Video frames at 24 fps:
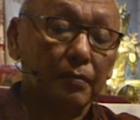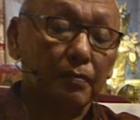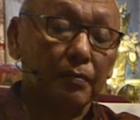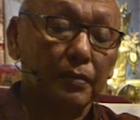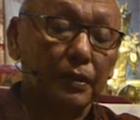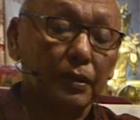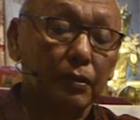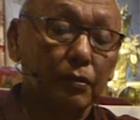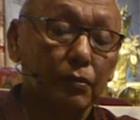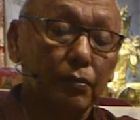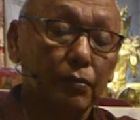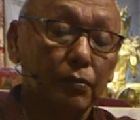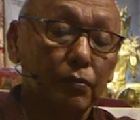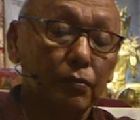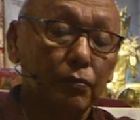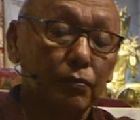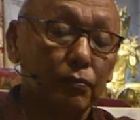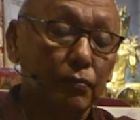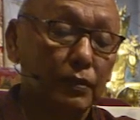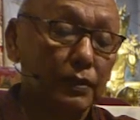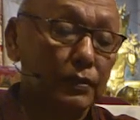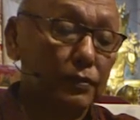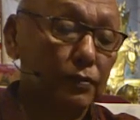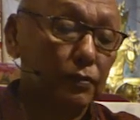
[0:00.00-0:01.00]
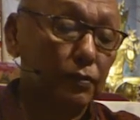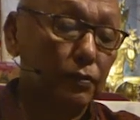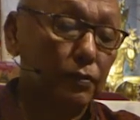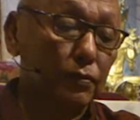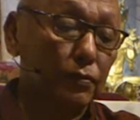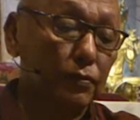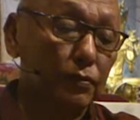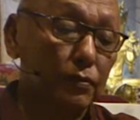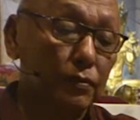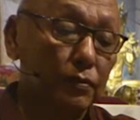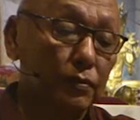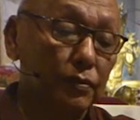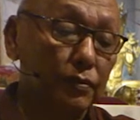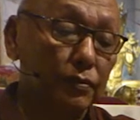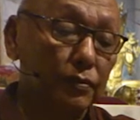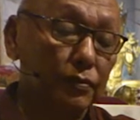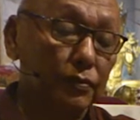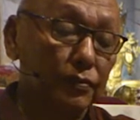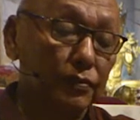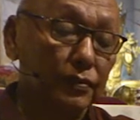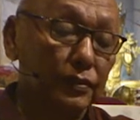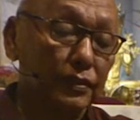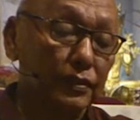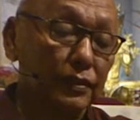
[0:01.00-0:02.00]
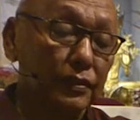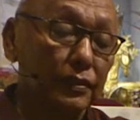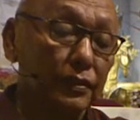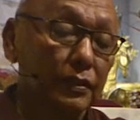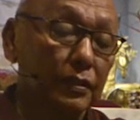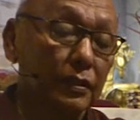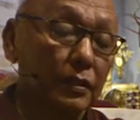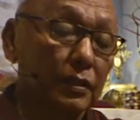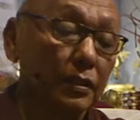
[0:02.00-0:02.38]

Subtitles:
behold one's own consciousness,